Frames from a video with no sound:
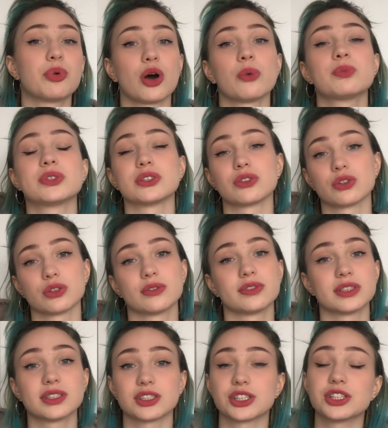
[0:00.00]
pops in all of
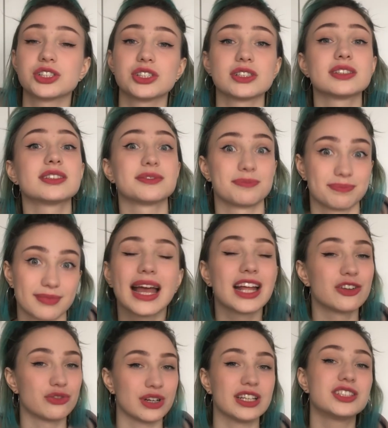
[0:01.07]
the searches
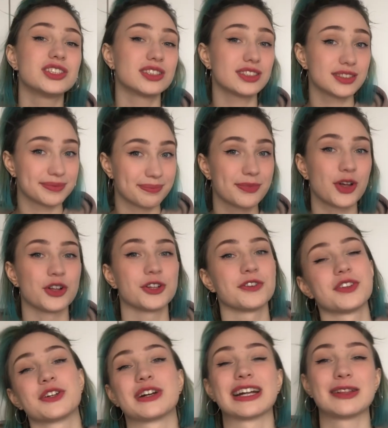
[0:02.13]
and reaches all of
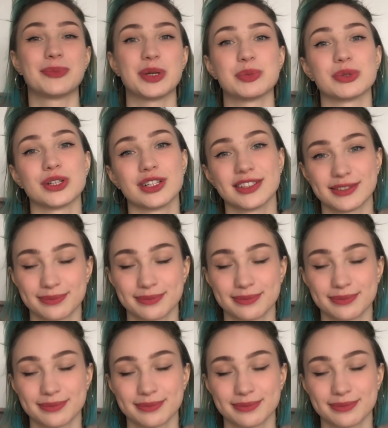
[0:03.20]
the right people.